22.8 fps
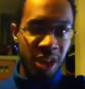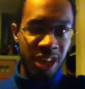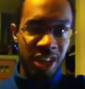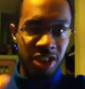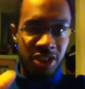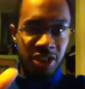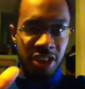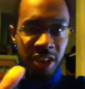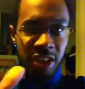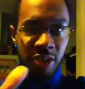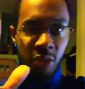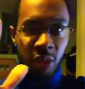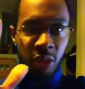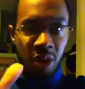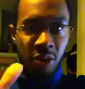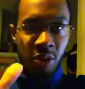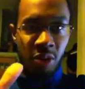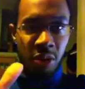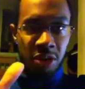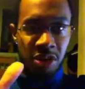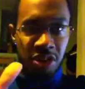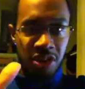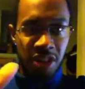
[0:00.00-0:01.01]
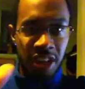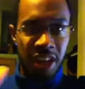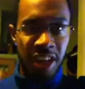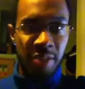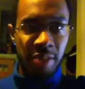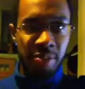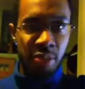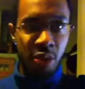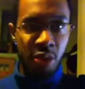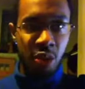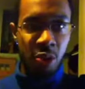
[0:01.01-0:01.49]
Yes, they went with
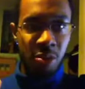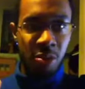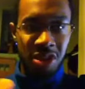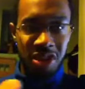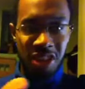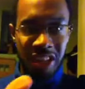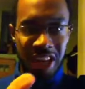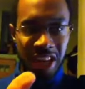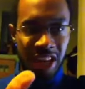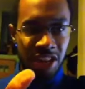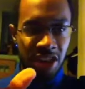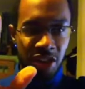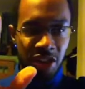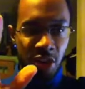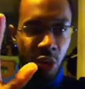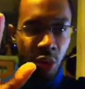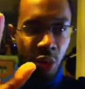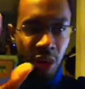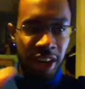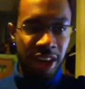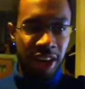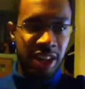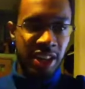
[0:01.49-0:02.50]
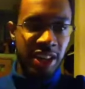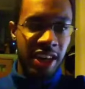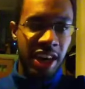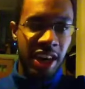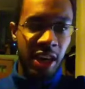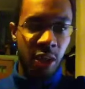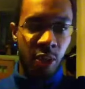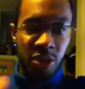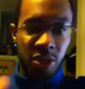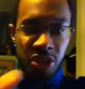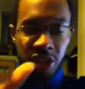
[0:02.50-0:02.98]
Sonic Boom. It's not just a working
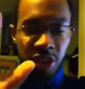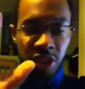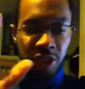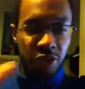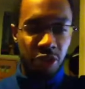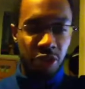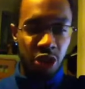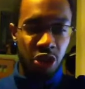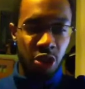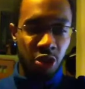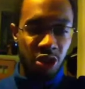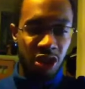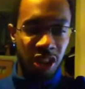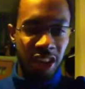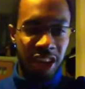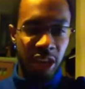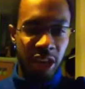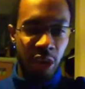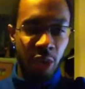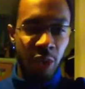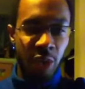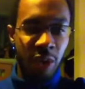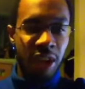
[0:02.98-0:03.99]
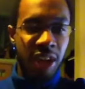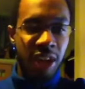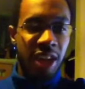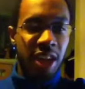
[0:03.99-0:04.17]
title, it's the official title.